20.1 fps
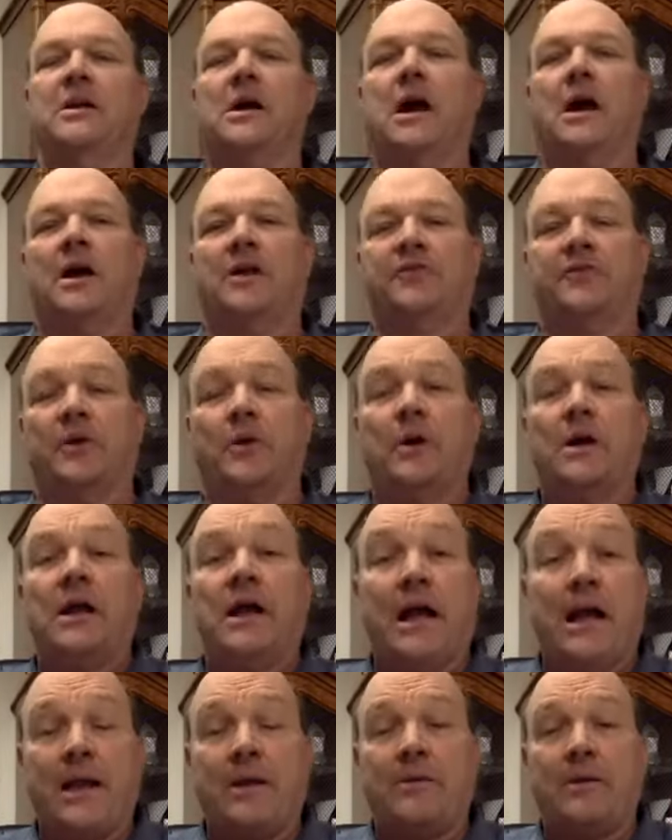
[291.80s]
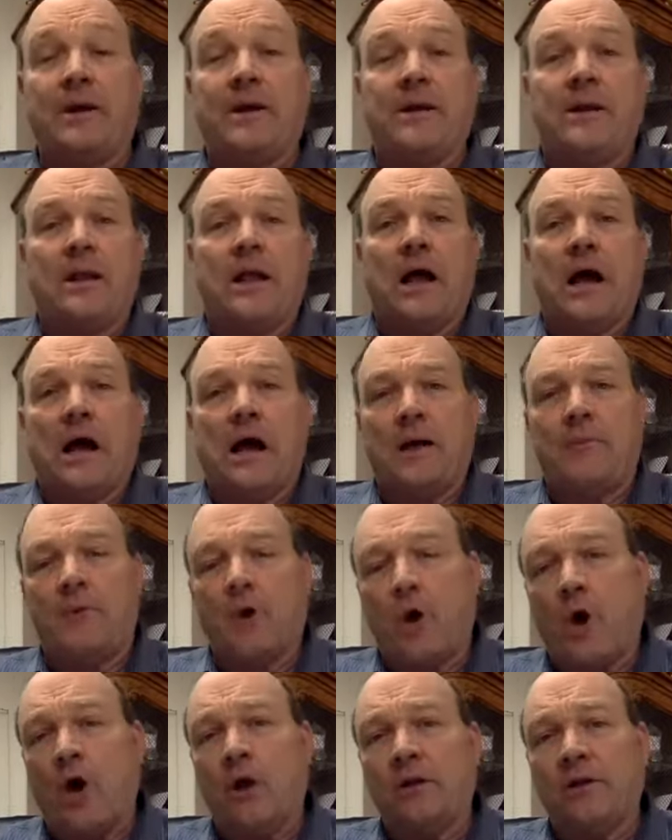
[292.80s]
So anyway,
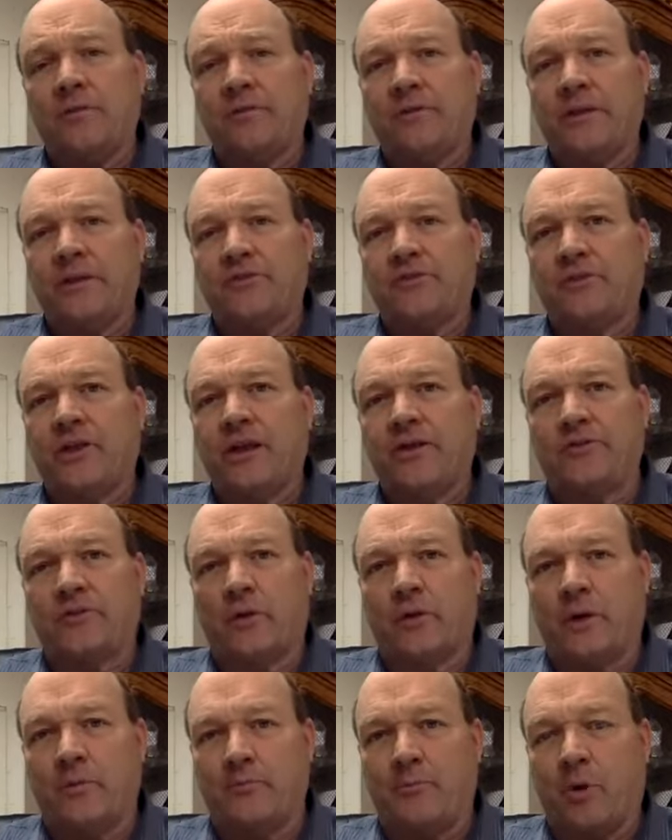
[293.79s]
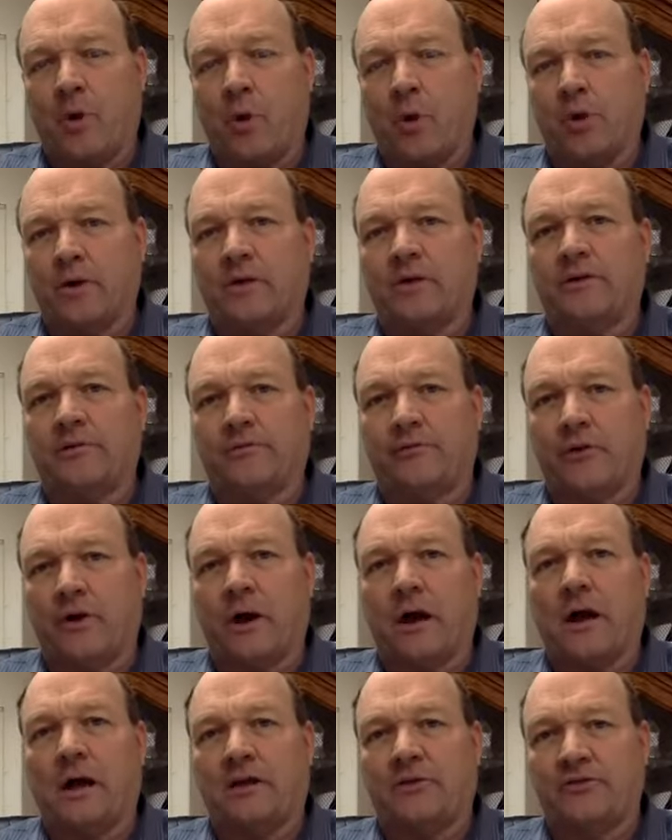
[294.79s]
all of these things are important for
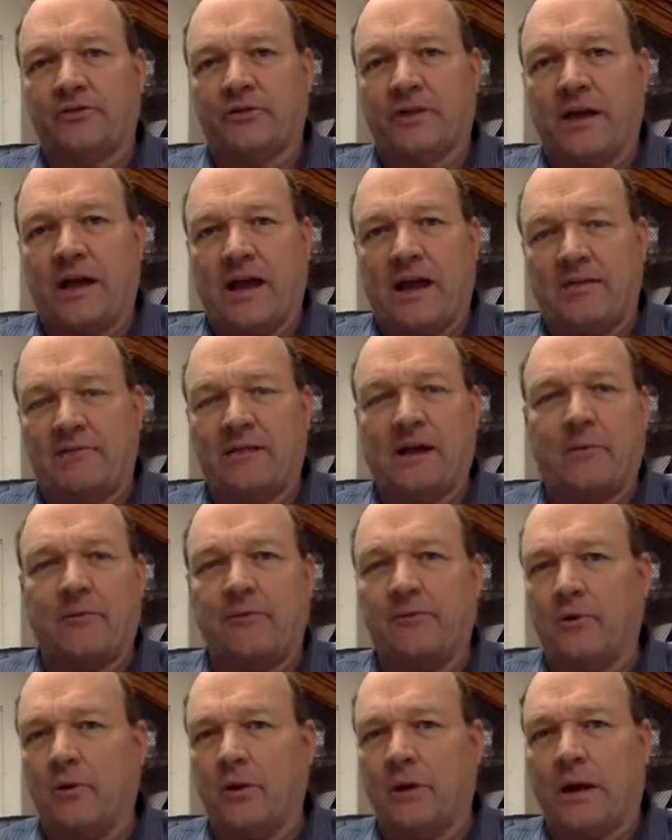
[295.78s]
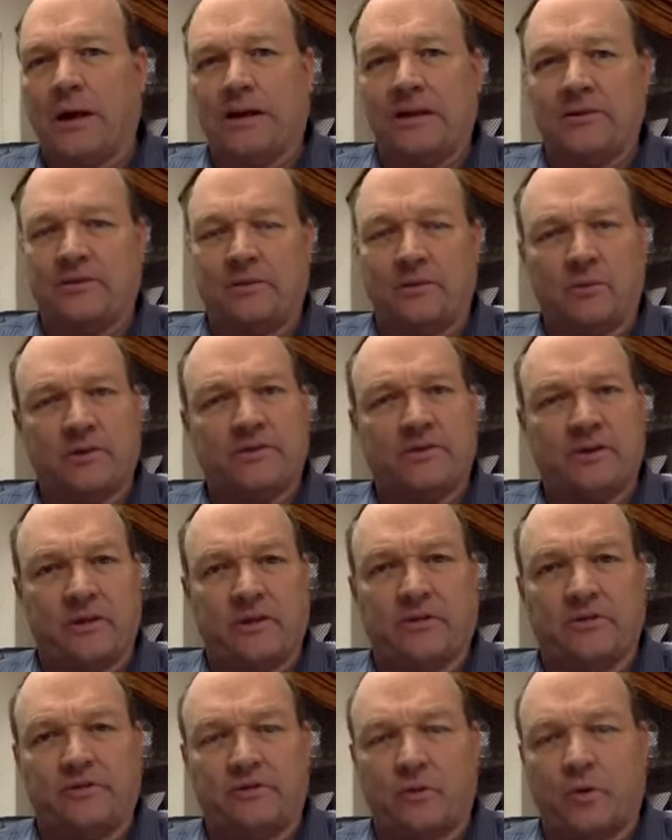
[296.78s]
us to have. Now, before I get there, I want to tell you
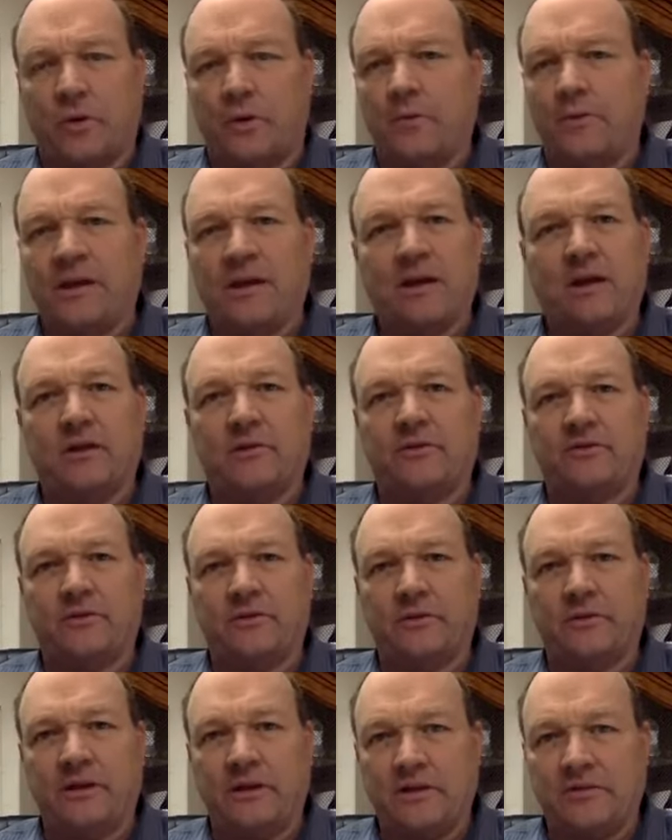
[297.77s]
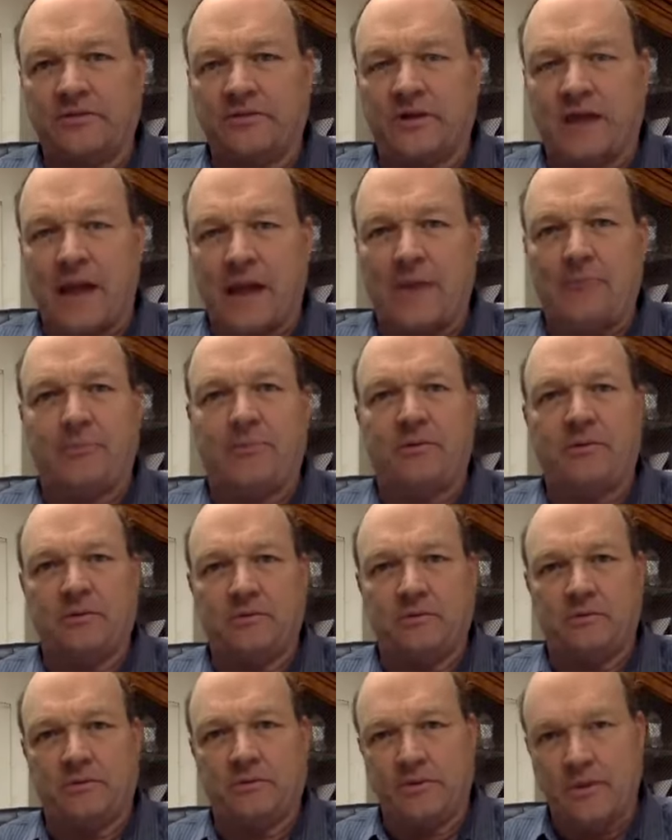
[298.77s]
a story, because this happened
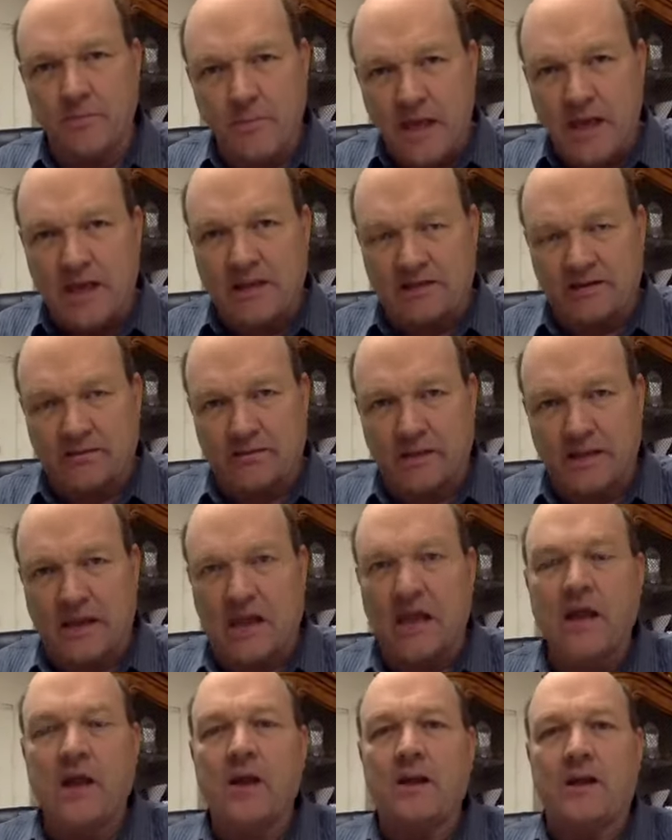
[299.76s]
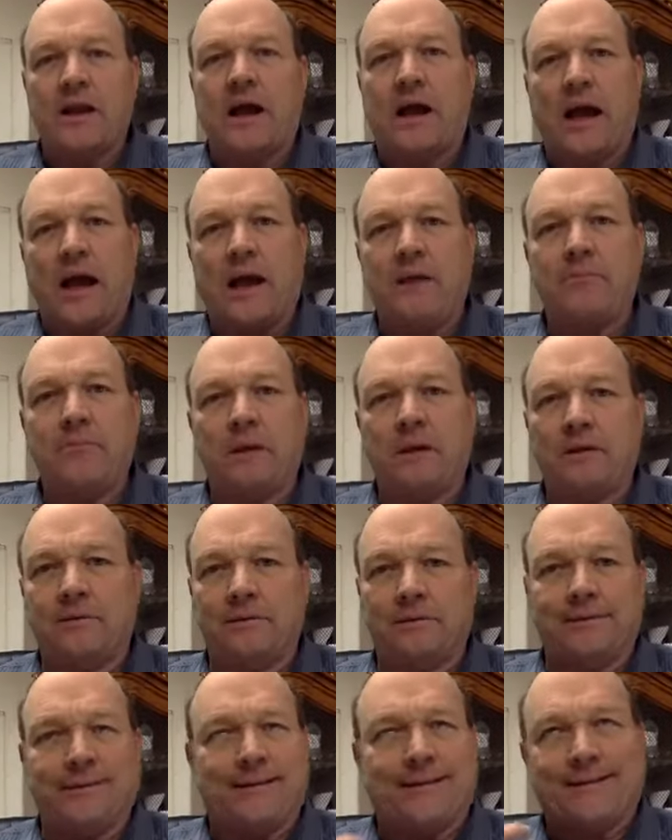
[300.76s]
To me. Now, I'm
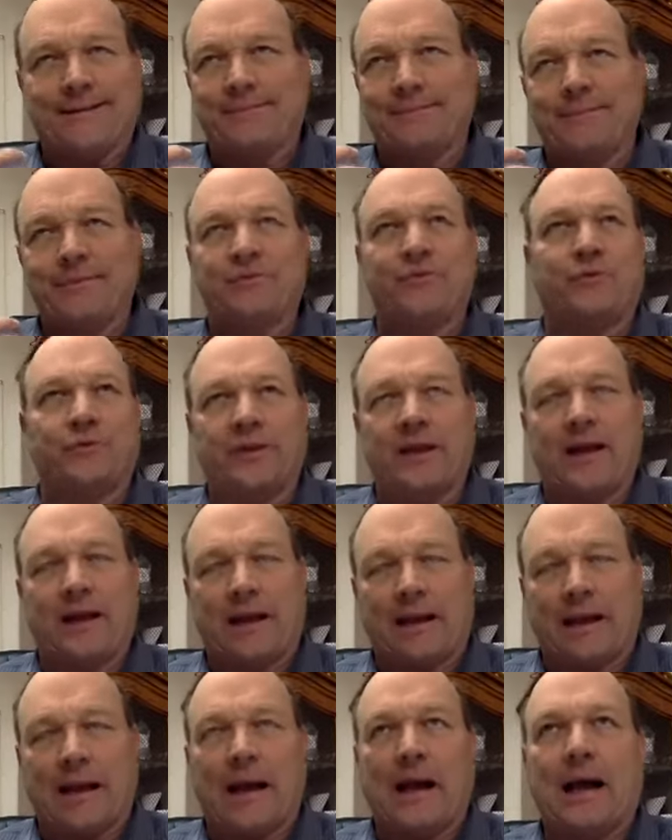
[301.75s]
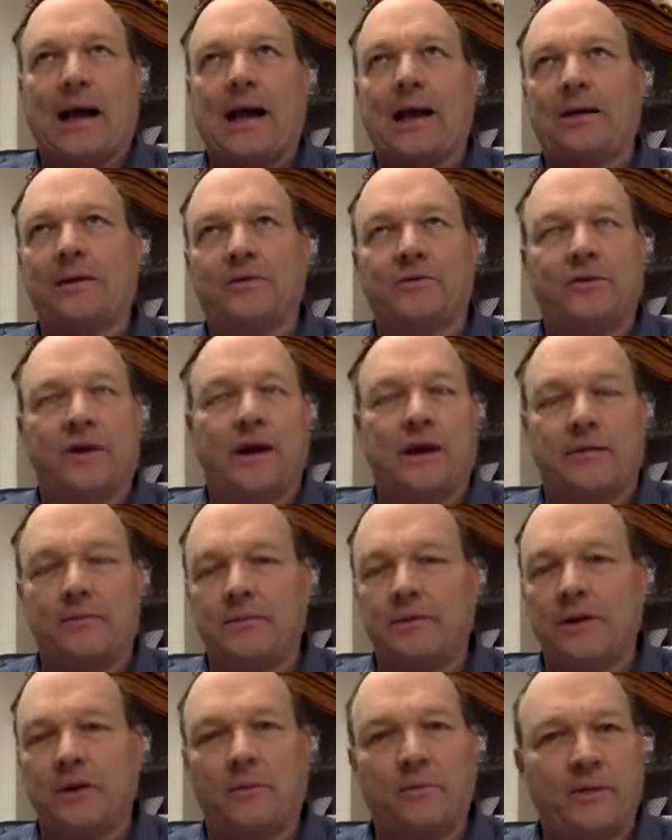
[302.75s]
like Mr. Tech guy and try to,
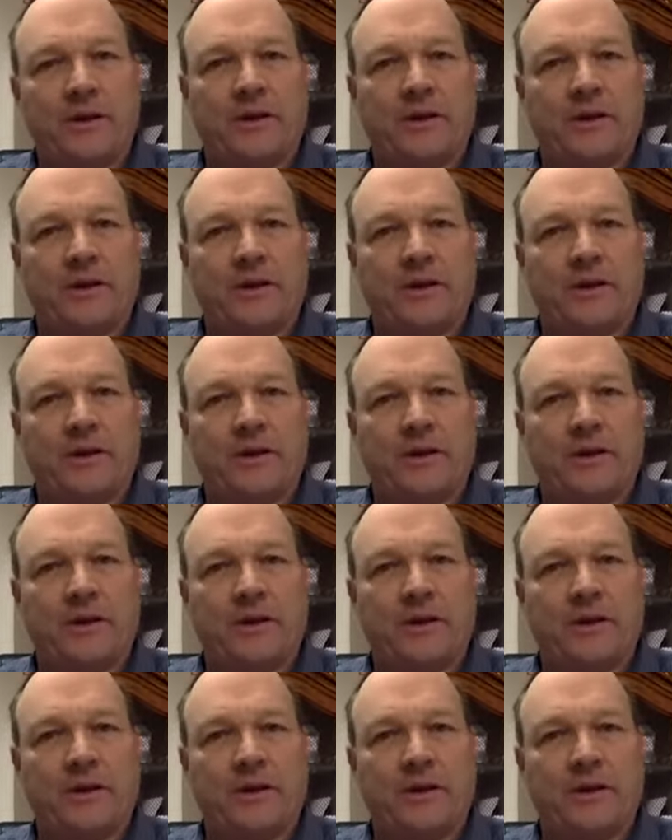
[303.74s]
be on